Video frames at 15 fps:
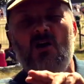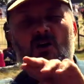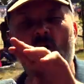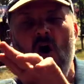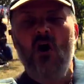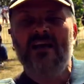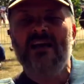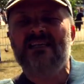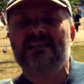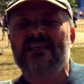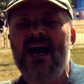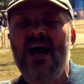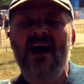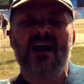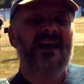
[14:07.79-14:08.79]
Your
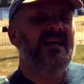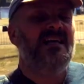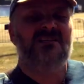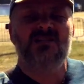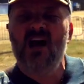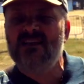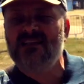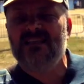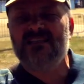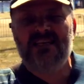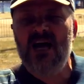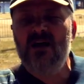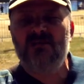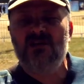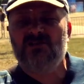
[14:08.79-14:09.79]
Isa is not the
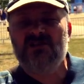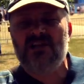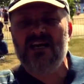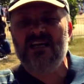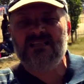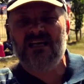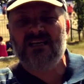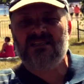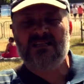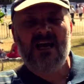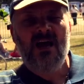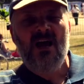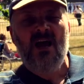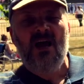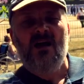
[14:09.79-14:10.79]
same as Jesus.
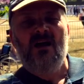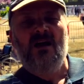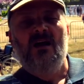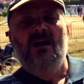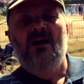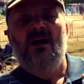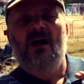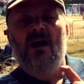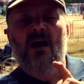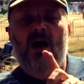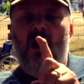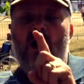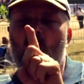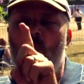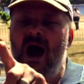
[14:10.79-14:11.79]

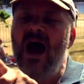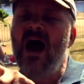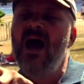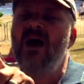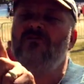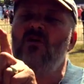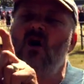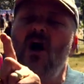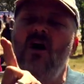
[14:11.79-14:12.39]
Why have you